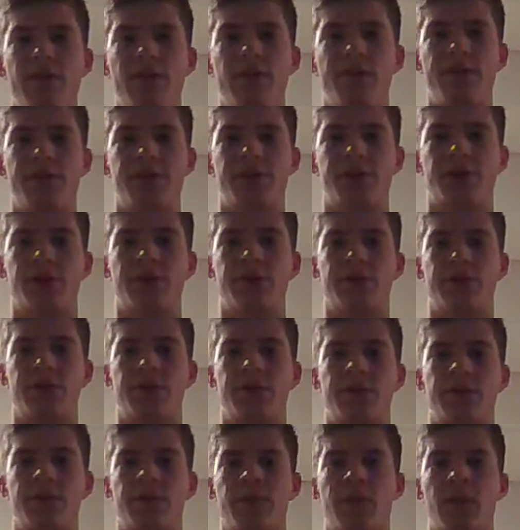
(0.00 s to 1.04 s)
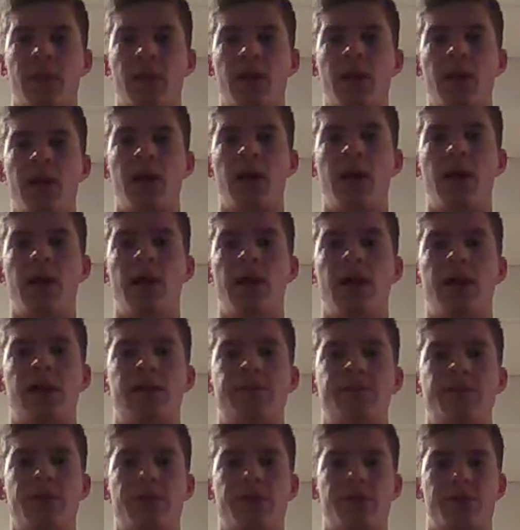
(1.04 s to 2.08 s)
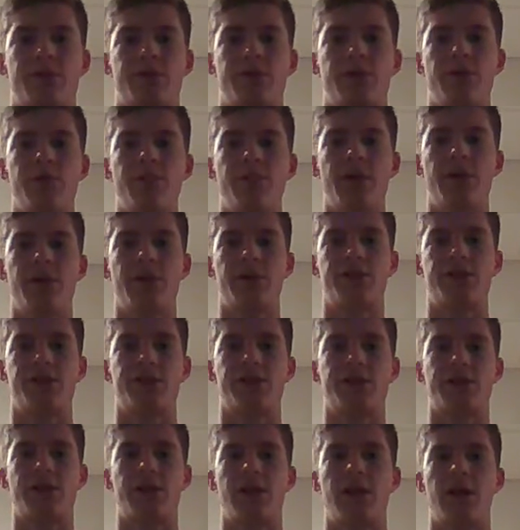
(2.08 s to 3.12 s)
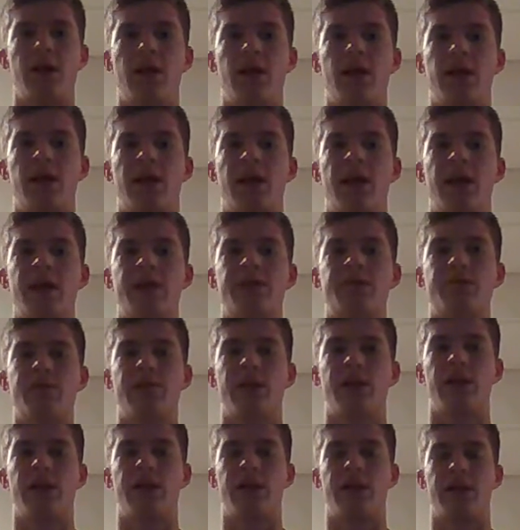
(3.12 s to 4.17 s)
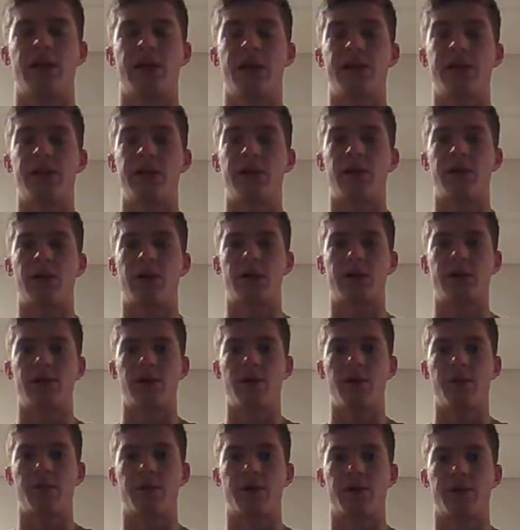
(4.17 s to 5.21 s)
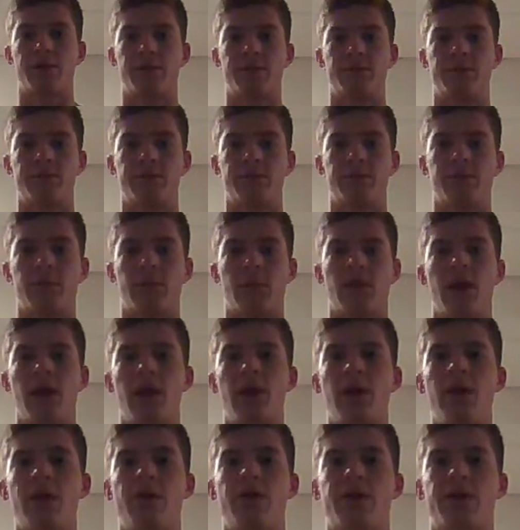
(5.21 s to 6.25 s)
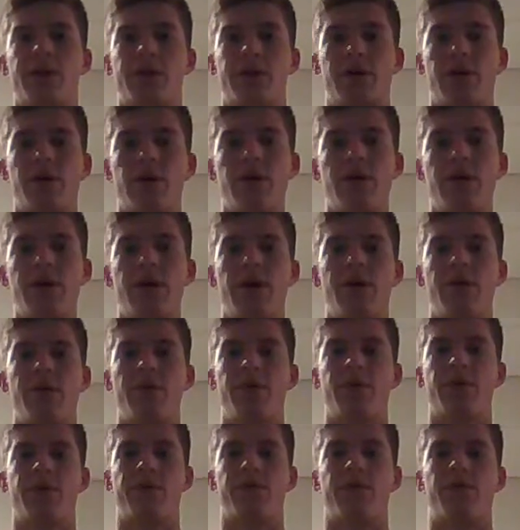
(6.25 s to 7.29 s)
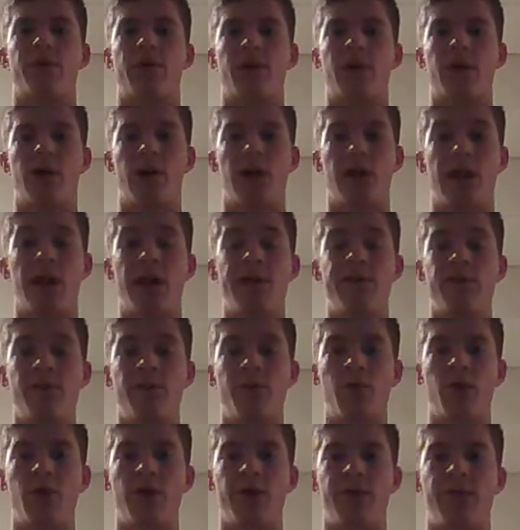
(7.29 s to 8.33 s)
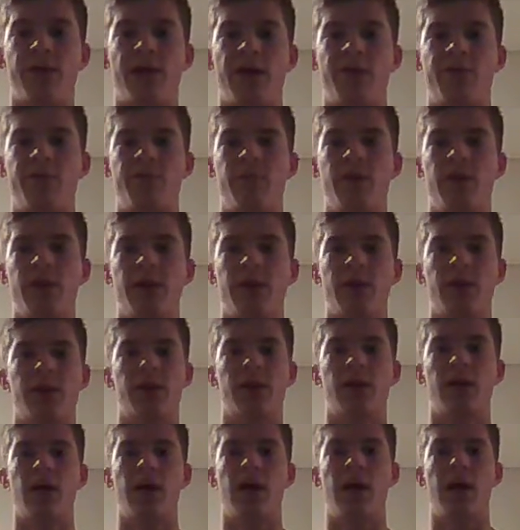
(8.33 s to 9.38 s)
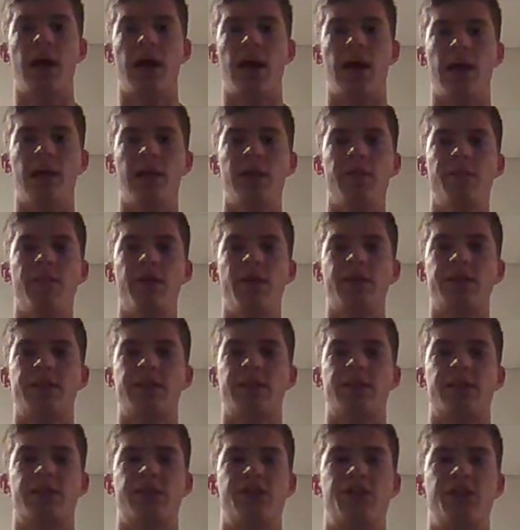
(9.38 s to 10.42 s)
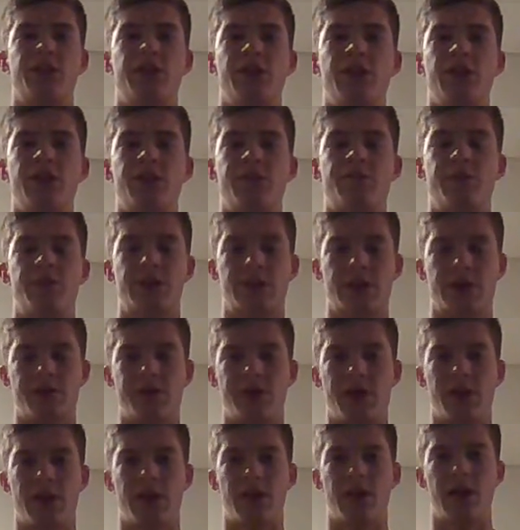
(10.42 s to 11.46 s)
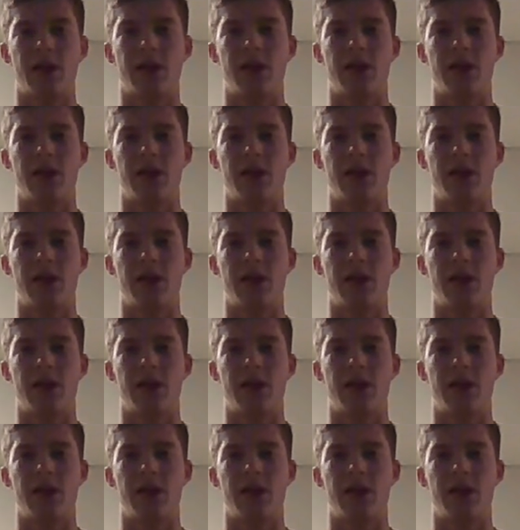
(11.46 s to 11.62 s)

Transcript: living children. He has been through 2 marriages, the last one ending this year in October. With a current net worth of $11.5 billion, Elon Musk is a genius businessman,